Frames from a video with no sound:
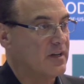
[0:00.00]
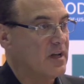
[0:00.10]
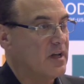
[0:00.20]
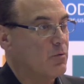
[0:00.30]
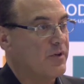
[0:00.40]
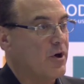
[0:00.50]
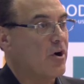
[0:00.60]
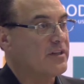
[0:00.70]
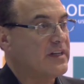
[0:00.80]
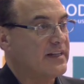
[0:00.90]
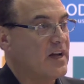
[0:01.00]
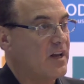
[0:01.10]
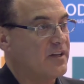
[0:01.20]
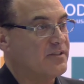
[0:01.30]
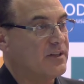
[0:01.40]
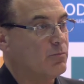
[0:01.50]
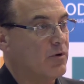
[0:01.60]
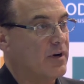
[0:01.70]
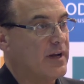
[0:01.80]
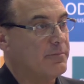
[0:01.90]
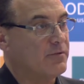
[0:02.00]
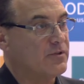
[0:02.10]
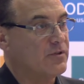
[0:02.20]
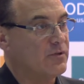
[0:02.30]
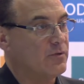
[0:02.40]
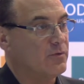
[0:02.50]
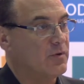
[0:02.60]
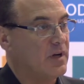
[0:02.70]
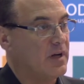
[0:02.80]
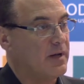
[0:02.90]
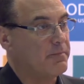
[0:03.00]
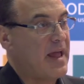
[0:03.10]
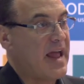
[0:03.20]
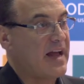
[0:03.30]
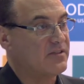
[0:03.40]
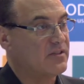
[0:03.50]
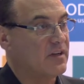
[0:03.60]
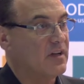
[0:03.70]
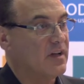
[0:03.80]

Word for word: Mm-hmm. With our technology, we're able to uh, mask